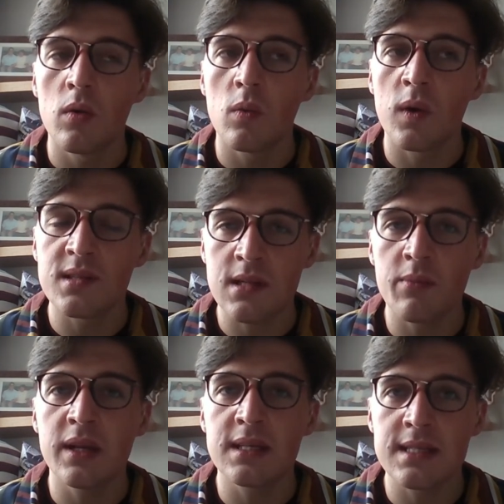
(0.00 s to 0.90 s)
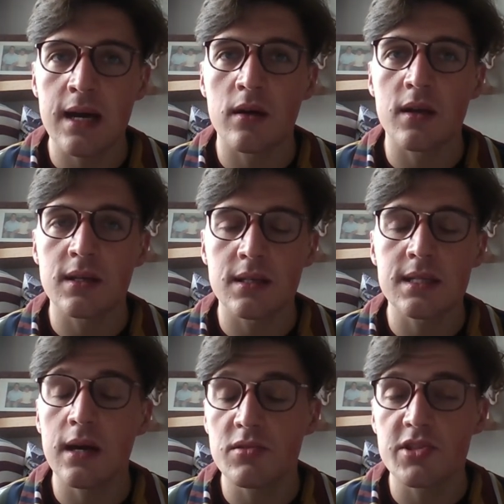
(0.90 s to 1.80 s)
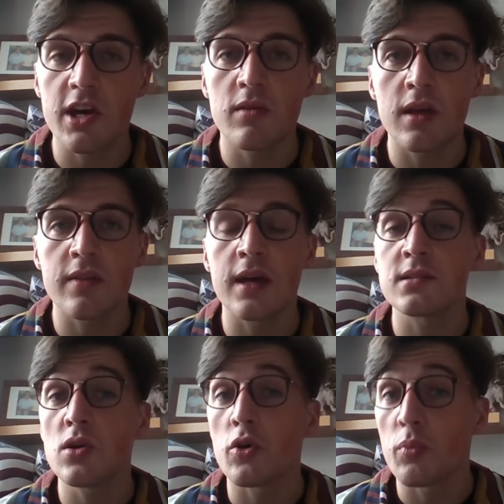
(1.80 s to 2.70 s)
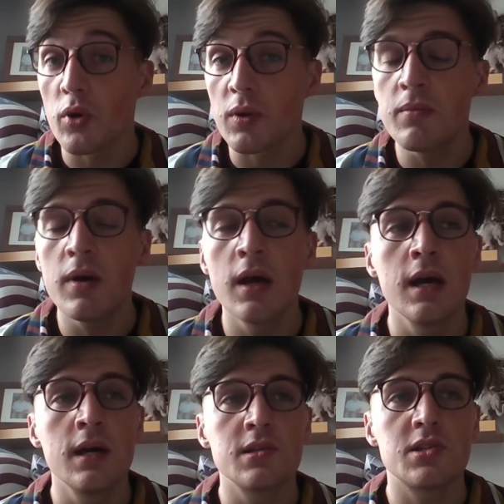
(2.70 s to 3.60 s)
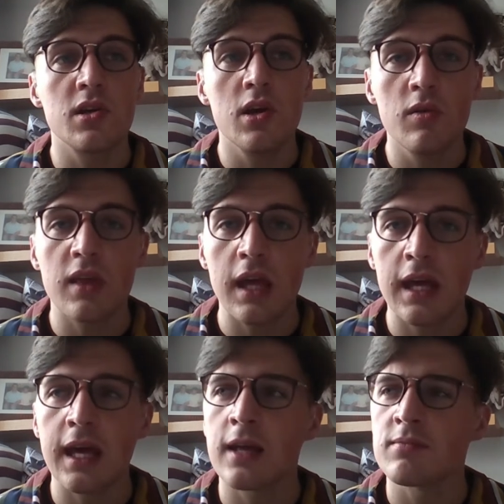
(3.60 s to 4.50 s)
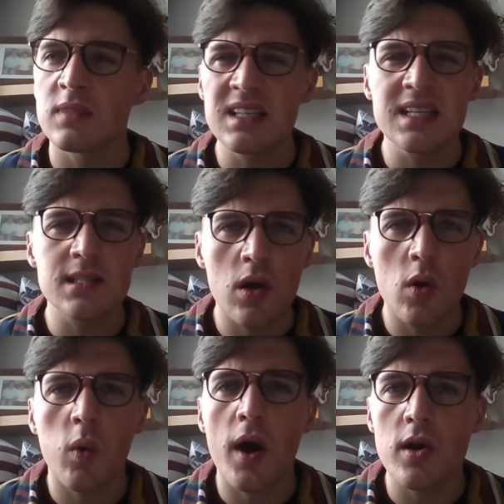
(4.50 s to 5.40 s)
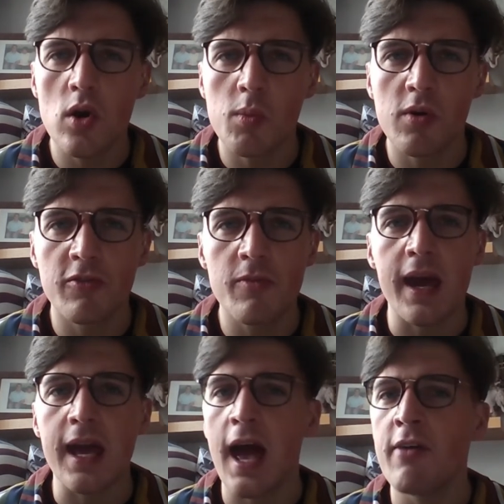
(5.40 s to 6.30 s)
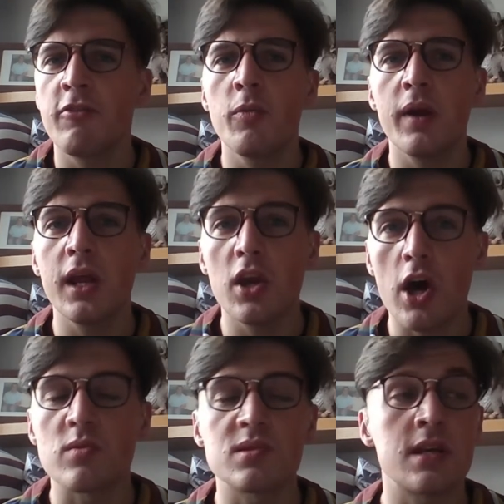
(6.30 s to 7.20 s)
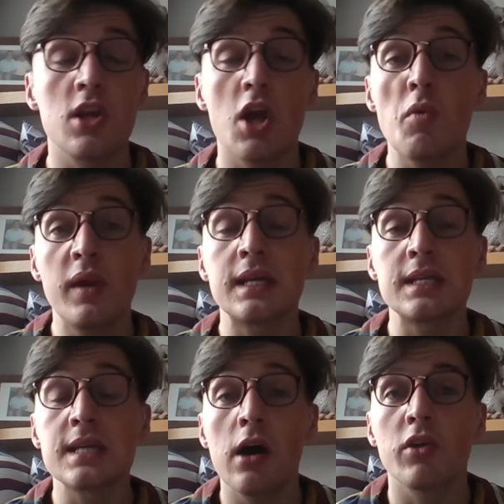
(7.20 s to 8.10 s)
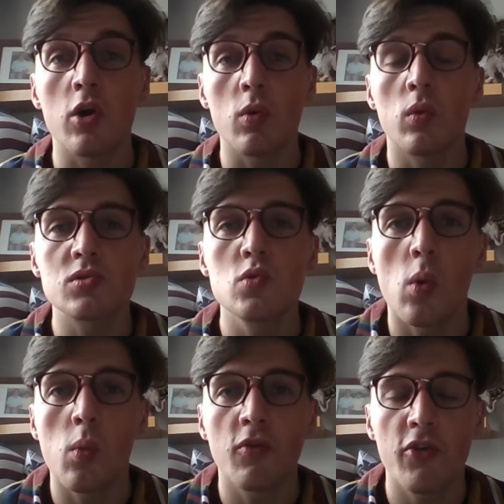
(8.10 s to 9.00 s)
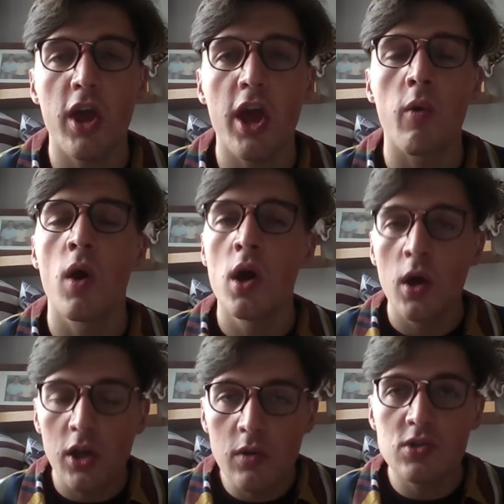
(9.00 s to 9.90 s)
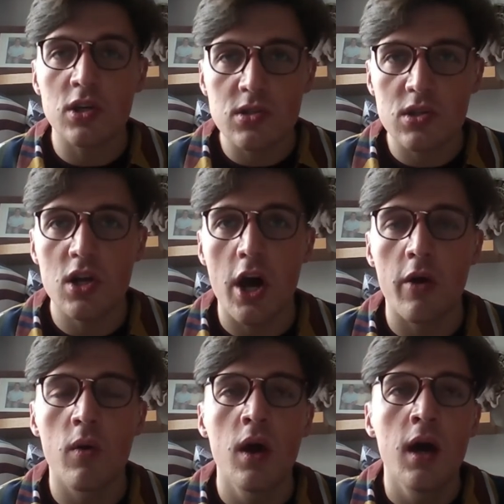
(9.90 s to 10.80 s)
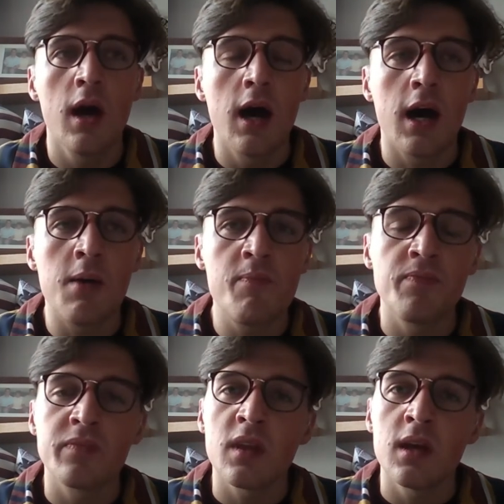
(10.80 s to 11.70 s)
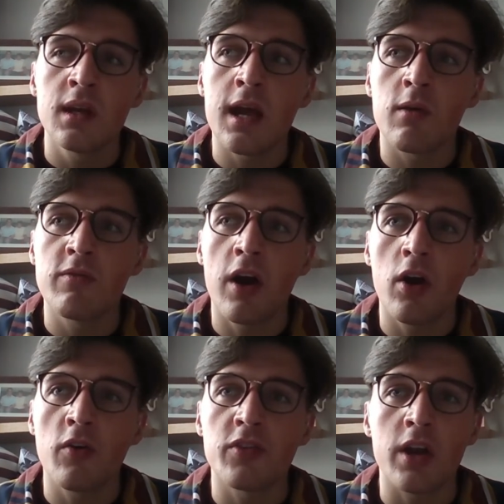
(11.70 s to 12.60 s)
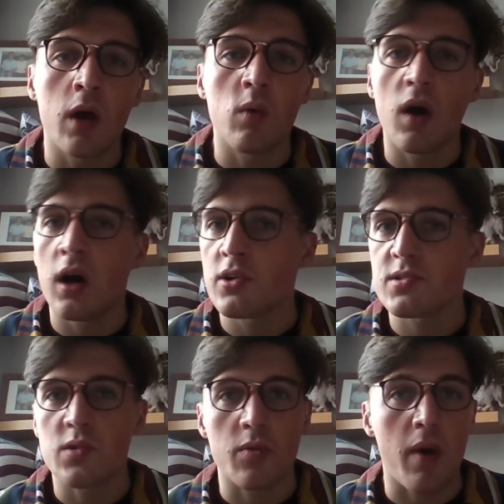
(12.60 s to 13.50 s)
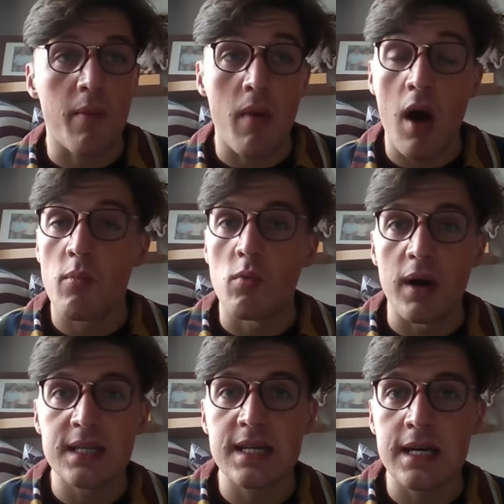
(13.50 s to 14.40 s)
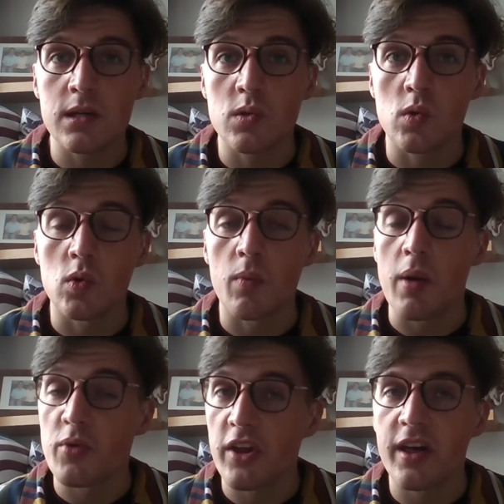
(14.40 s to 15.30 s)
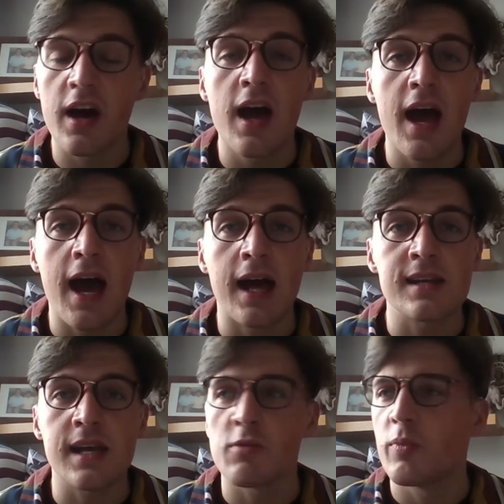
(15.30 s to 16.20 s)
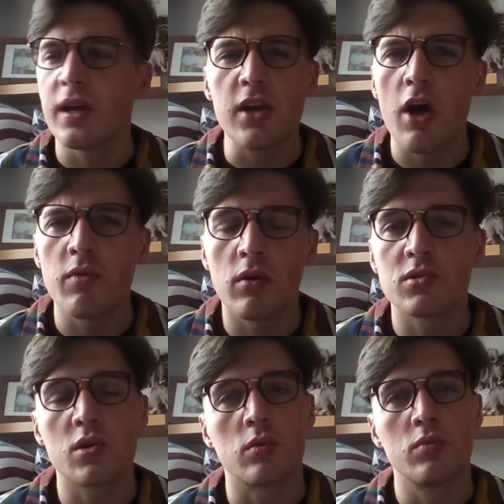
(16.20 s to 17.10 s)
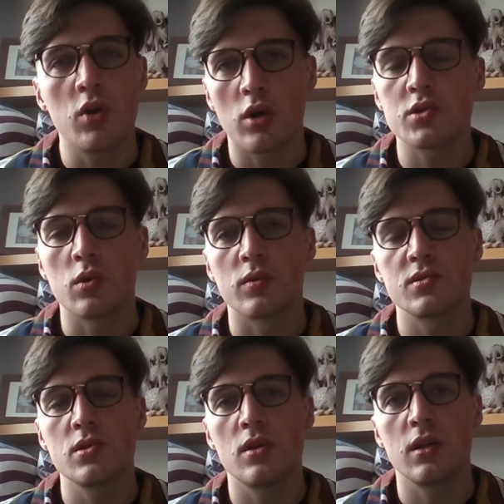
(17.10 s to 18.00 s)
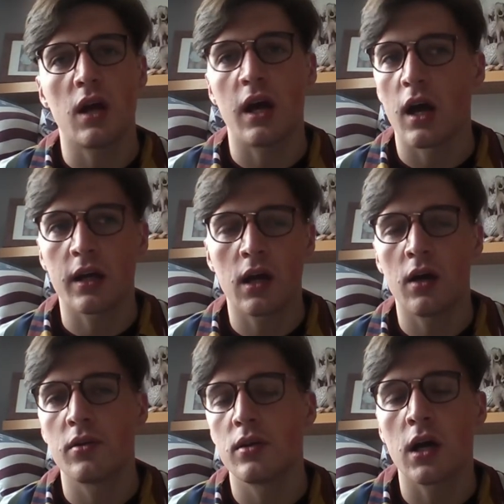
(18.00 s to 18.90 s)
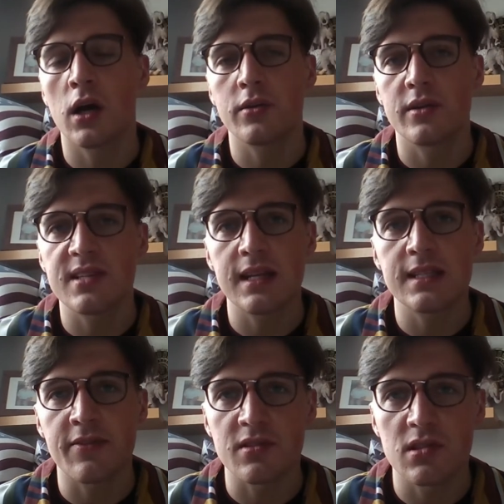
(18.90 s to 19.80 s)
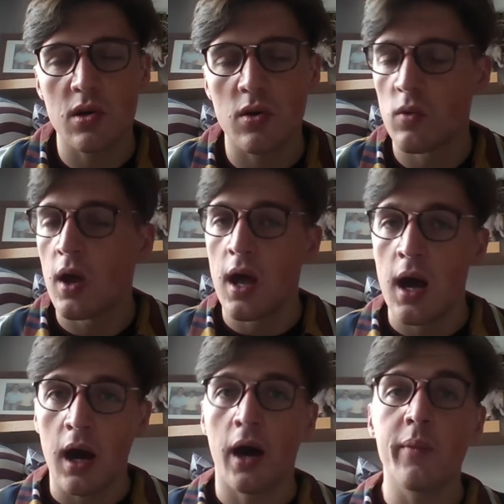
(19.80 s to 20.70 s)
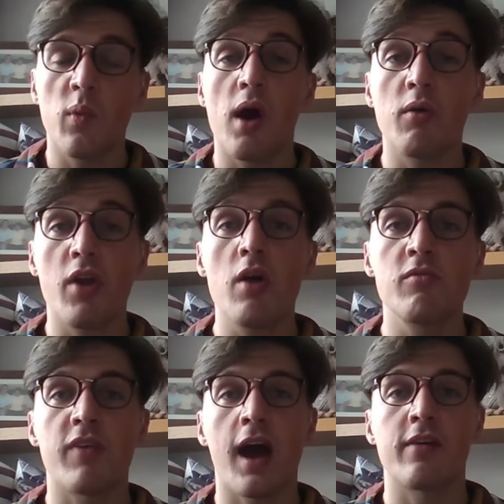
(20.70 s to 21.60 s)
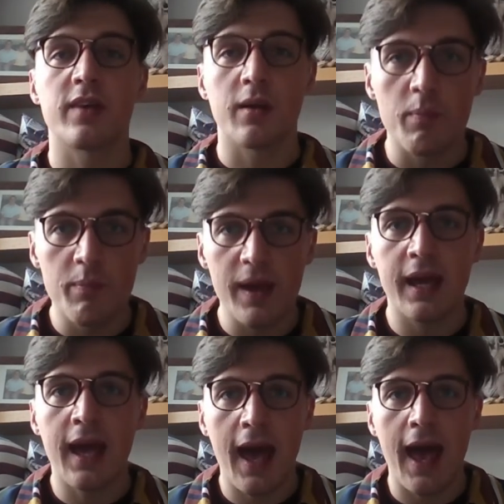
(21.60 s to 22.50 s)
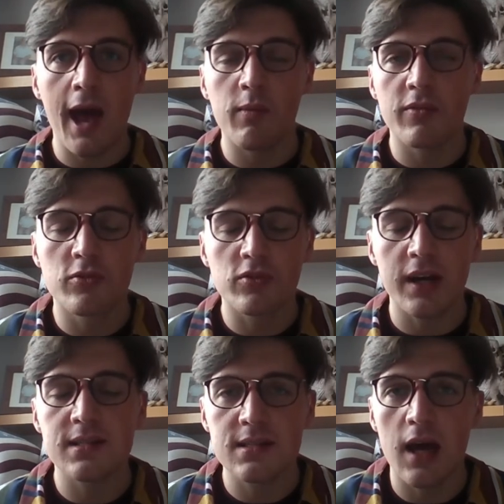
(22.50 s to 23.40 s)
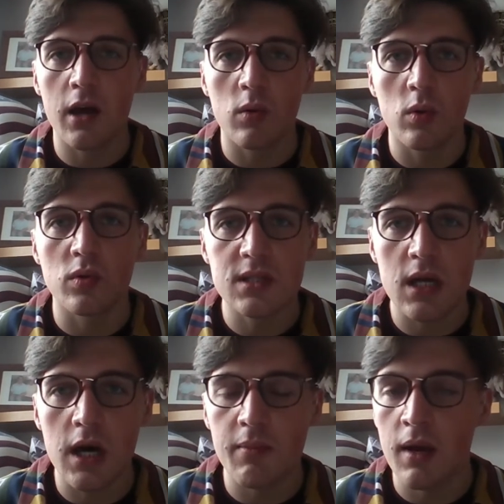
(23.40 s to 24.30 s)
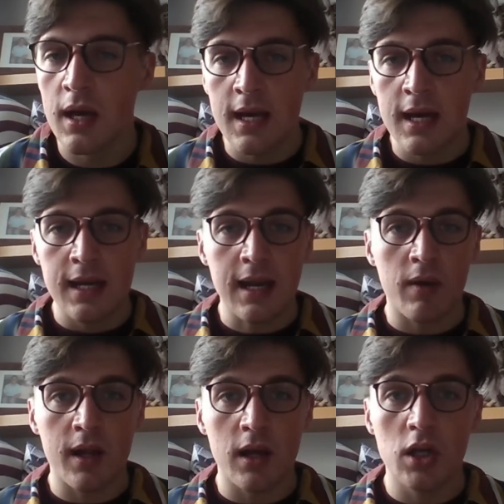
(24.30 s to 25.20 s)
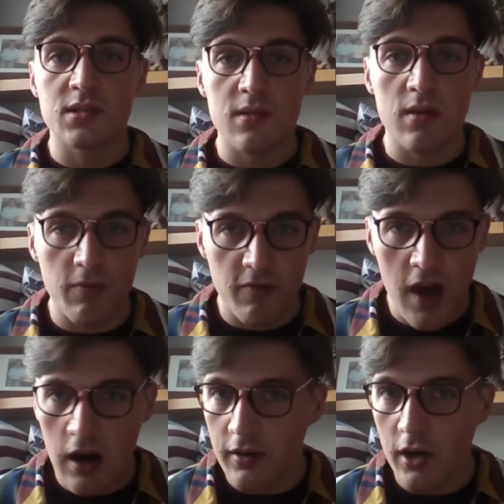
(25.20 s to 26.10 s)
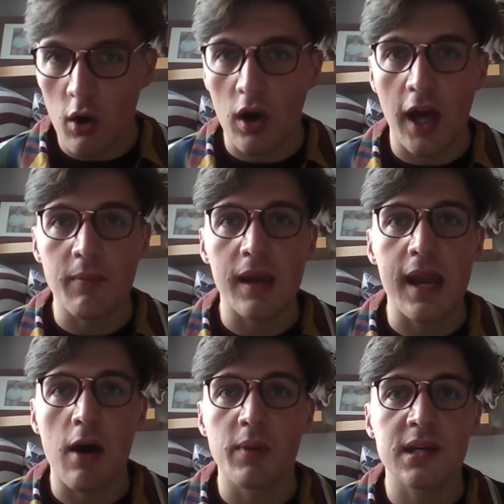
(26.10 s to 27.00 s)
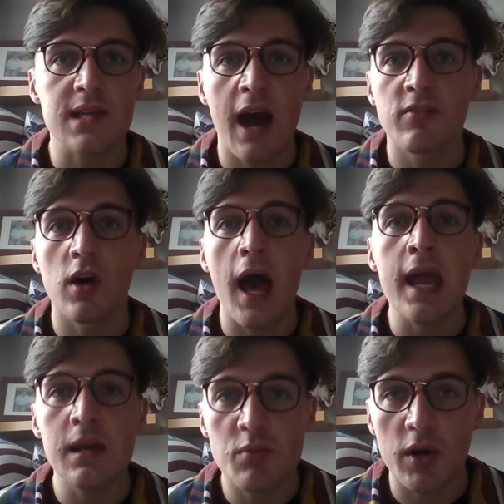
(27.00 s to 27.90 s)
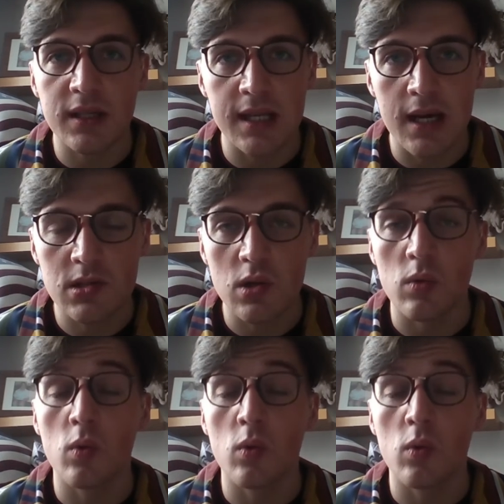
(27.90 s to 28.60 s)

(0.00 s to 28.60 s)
when somebody tells you that there's not a problem to you thinking this isn't quite normal for me everybody knows and nobody can tell you what's normal for you you just know um, now very often i will ask God of my mum or my dad or my brother and it will be no not at all not at all I, I can't i can't notice any difference at all i'm well known for having big hair with great style all the time now it looks very not like me now because I haven't got any product in it at all.